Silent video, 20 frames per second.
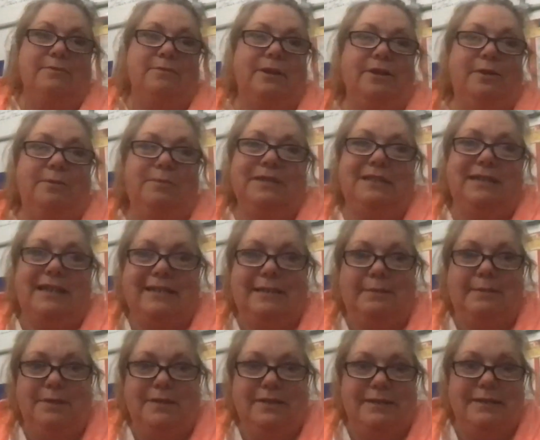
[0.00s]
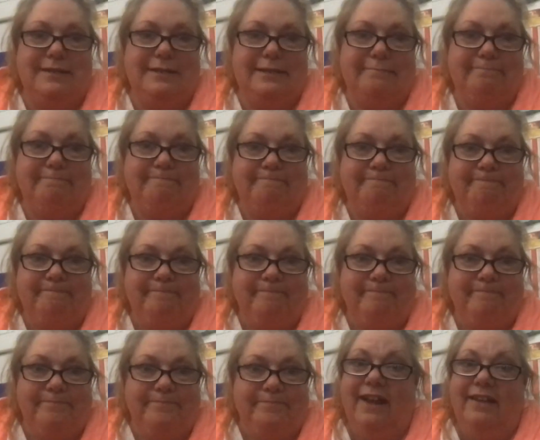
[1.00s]
why nobody stays in business.
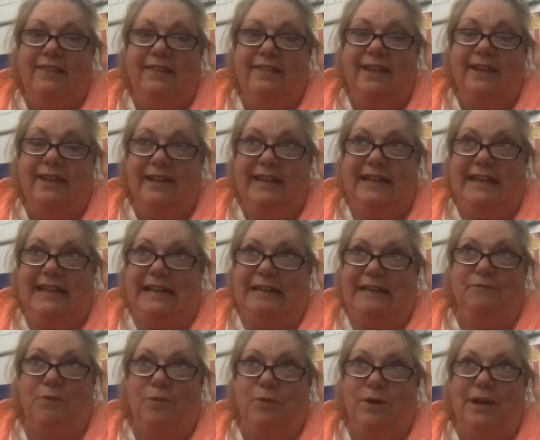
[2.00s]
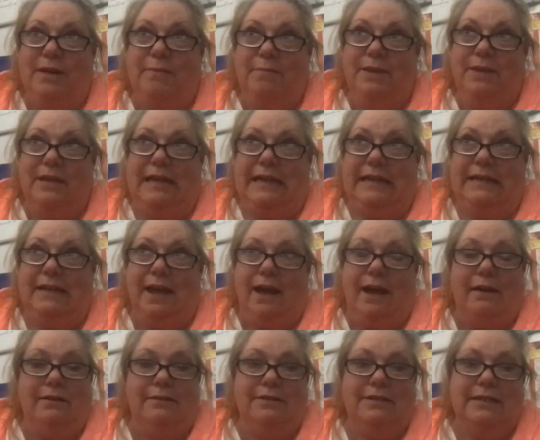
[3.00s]
Mm. They needed $40 million
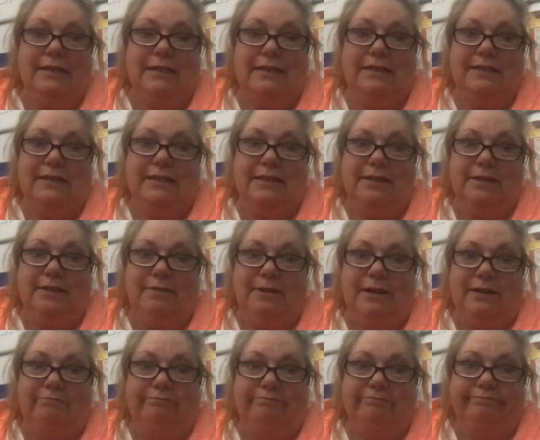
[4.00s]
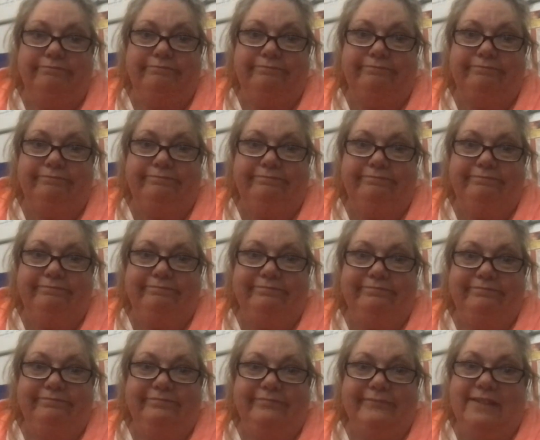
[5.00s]
to continue on.
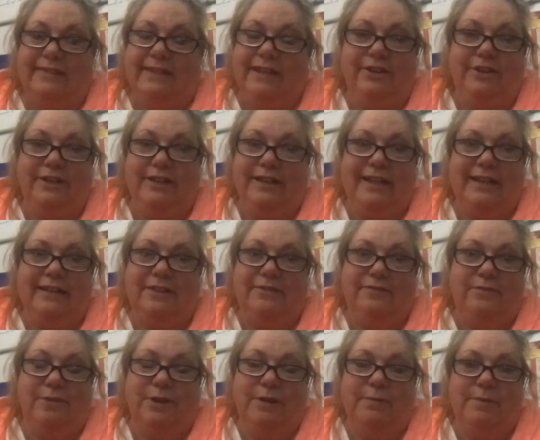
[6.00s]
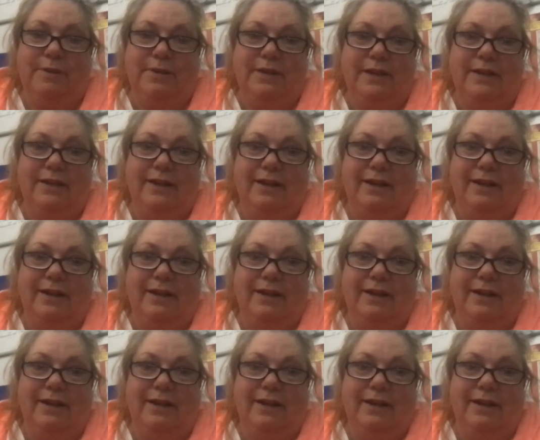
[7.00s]
Mm. And they couldn't get the $40 million.